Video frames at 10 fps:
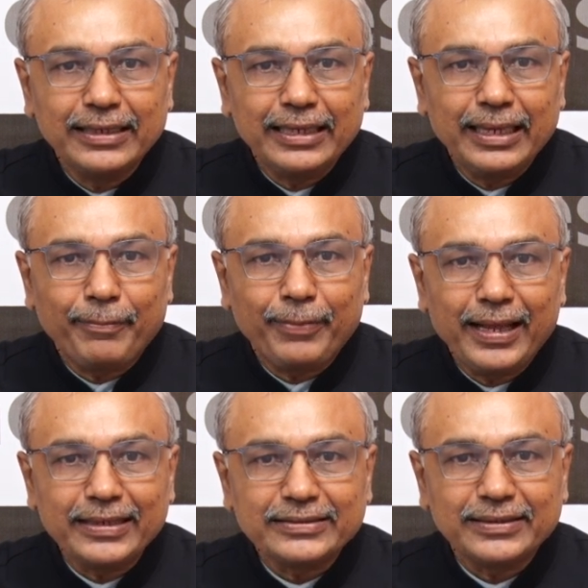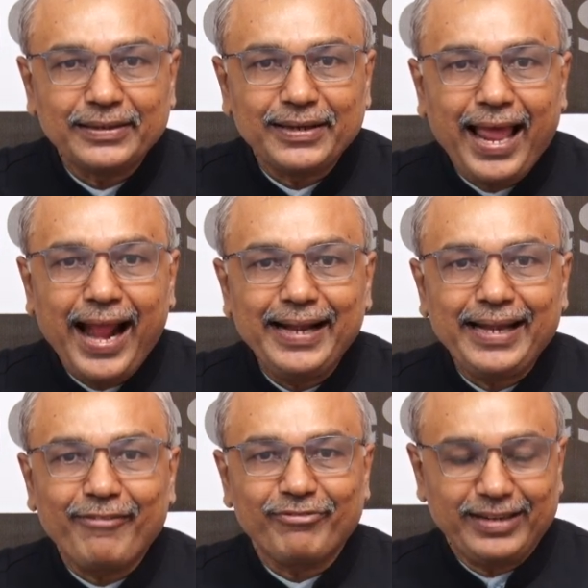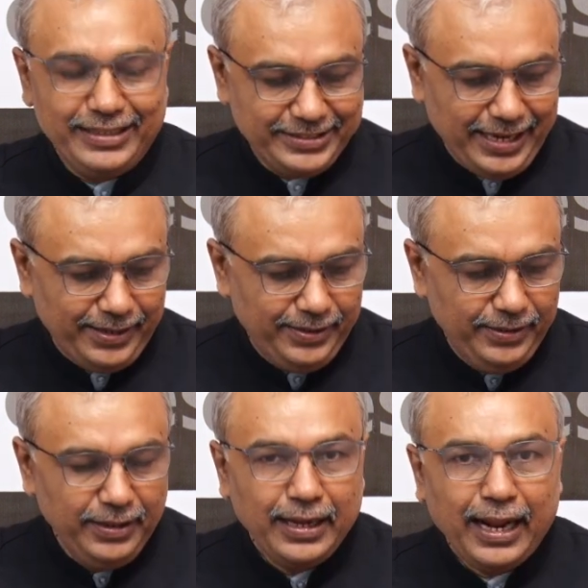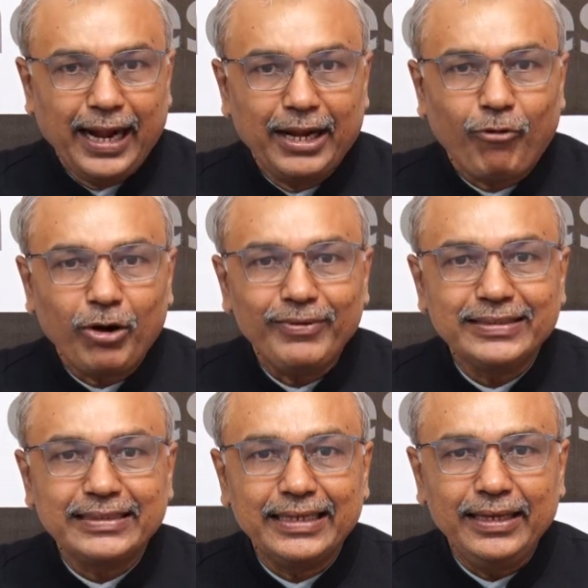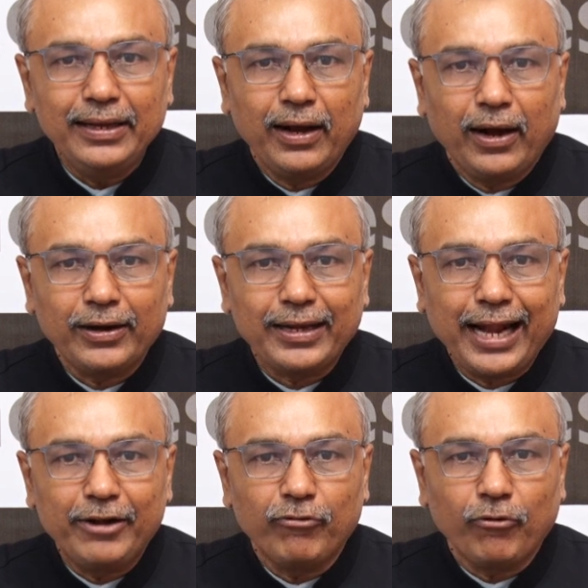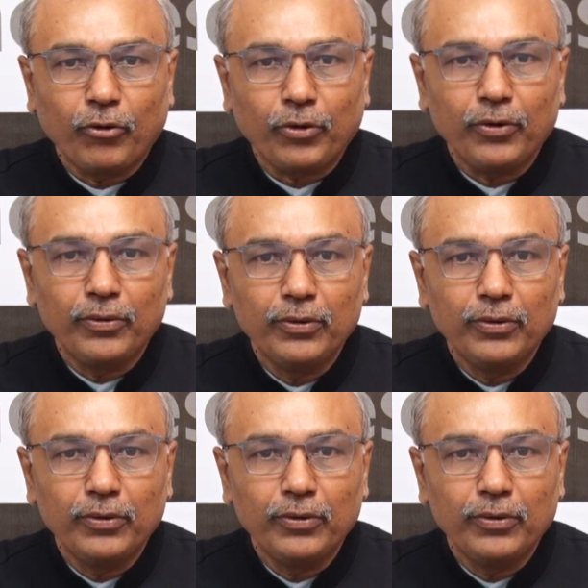He plays knight f3 check, and what we see, a knight fork.